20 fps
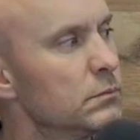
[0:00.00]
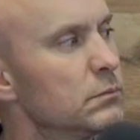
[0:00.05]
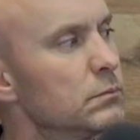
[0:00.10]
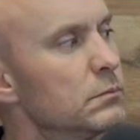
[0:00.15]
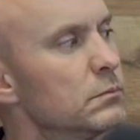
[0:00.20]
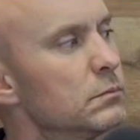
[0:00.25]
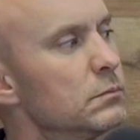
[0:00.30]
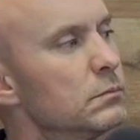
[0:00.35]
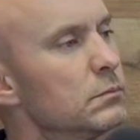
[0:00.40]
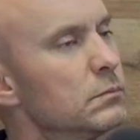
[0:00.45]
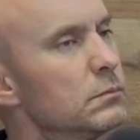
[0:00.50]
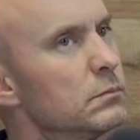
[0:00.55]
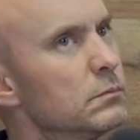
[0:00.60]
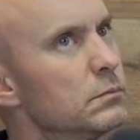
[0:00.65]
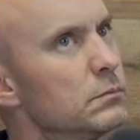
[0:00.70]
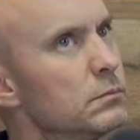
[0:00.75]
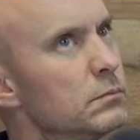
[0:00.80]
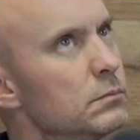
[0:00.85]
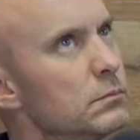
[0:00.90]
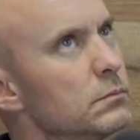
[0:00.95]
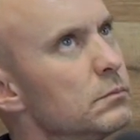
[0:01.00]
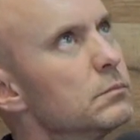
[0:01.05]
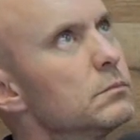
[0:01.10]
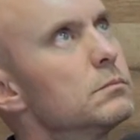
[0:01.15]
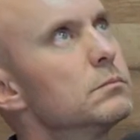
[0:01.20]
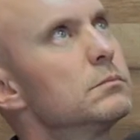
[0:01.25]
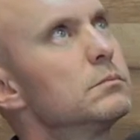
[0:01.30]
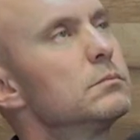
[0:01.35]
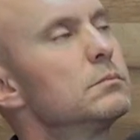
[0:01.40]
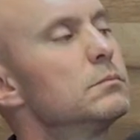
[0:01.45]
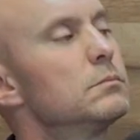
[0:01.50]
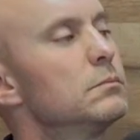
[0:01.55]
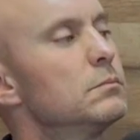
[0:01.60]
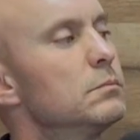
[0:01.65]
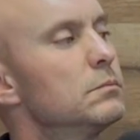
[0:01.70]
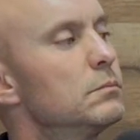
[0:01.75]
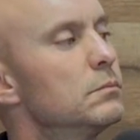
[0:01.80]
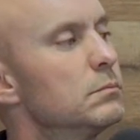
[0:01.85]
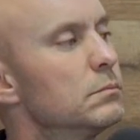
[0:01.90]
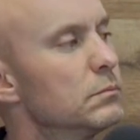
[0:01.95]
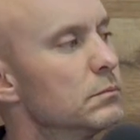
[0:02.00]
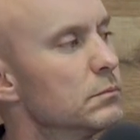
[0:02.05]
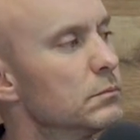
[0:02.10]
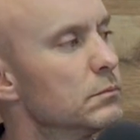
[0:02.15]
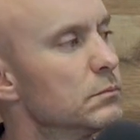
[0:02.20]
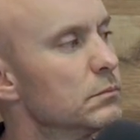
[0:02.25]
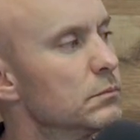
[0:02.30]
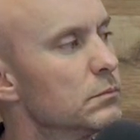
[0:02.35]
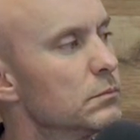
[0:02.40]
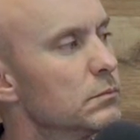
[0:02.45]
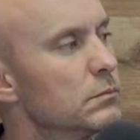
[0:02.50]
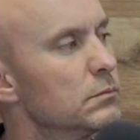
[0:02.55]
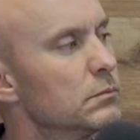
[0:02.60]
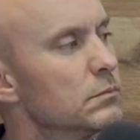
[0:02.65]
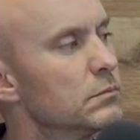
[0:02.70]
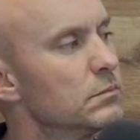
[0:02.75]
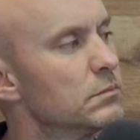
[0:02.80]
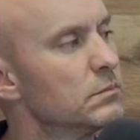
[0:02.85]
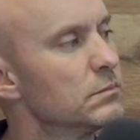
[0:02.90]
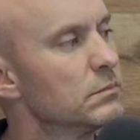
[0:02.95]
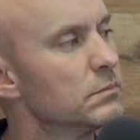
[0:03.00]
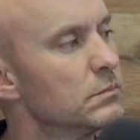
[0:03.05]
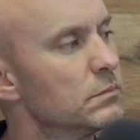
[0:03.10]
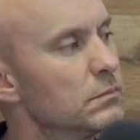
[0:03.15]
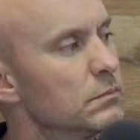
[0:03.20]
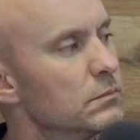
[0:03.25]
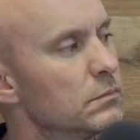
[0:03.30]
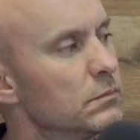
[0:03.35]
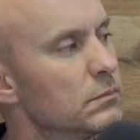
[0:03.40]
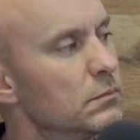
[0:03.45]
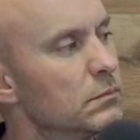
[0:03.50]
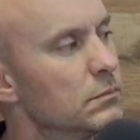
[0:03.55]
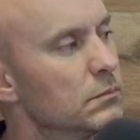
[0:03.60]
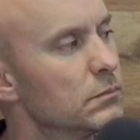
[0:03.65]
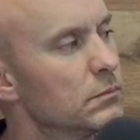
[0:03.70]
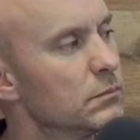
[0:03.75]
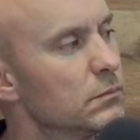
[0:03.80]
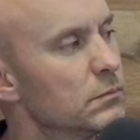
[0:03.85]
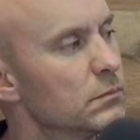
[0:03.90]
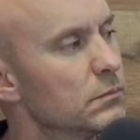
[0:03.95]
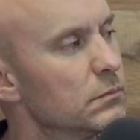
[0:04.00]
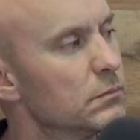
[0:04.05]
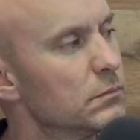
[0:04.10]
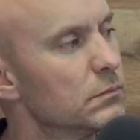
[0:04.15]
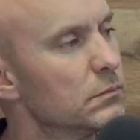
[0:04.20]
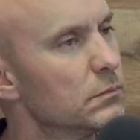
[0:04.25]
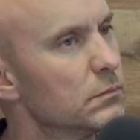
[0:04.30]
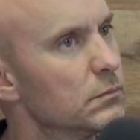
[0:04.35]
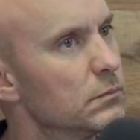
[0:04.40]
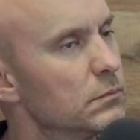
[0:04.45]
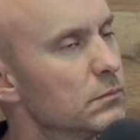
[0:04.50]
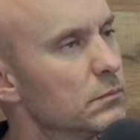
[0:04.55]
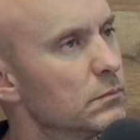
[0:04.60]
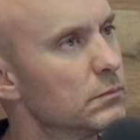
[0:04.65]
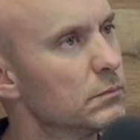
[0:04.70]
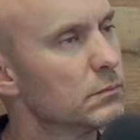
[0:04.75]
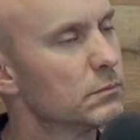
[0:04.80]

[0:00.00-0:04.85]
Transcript: (not speaking)